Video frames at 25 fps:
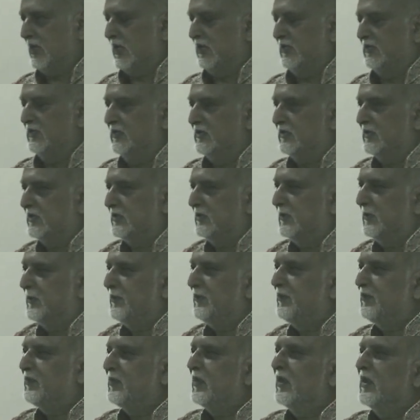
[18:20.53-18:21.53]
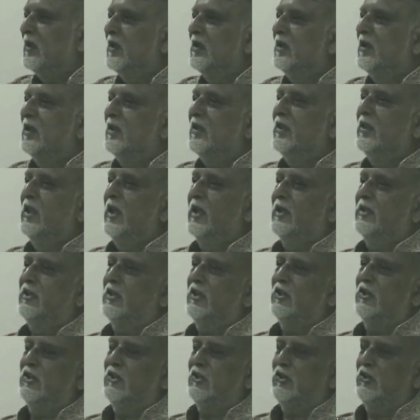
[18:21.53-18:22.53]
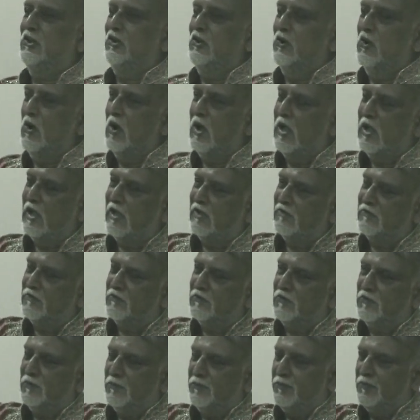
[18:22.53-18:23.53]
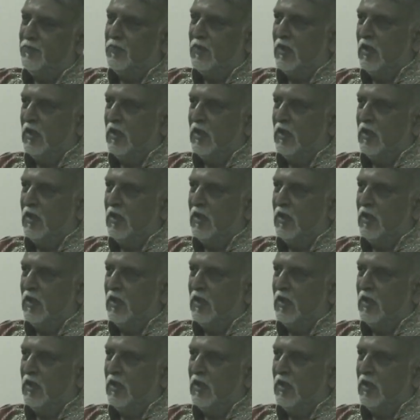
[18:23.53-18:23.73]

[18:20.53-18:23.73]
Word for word: sense. That you have